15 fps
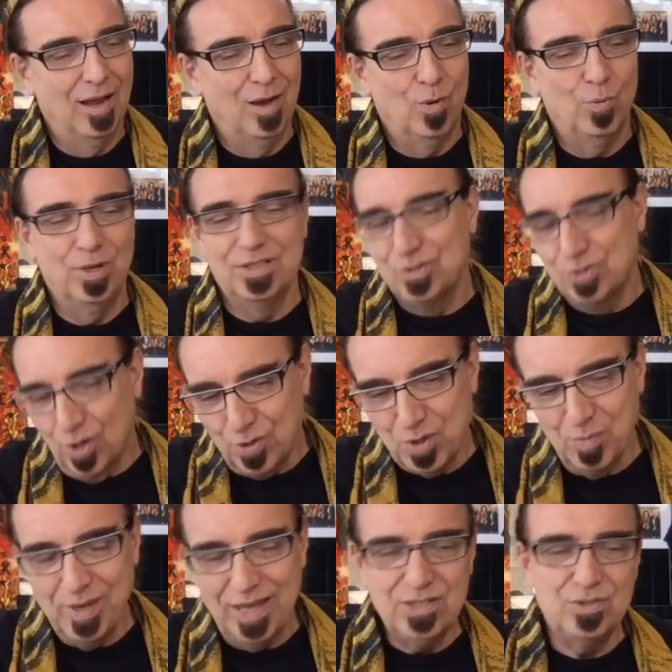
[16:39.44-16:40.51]
where the
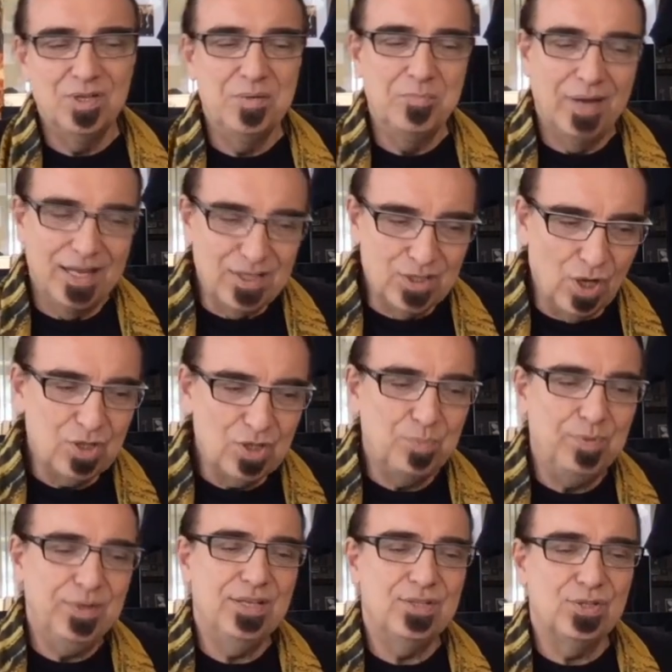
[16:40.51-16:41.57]
documentary might not
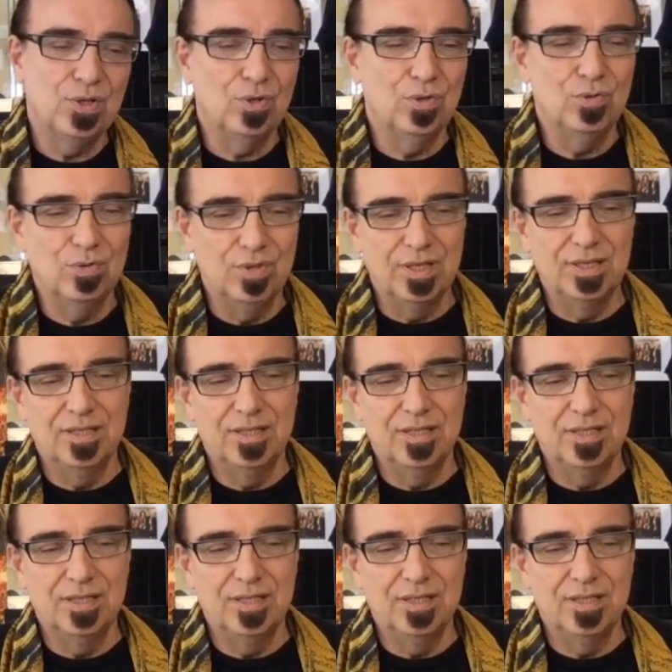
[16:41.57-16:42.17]
be so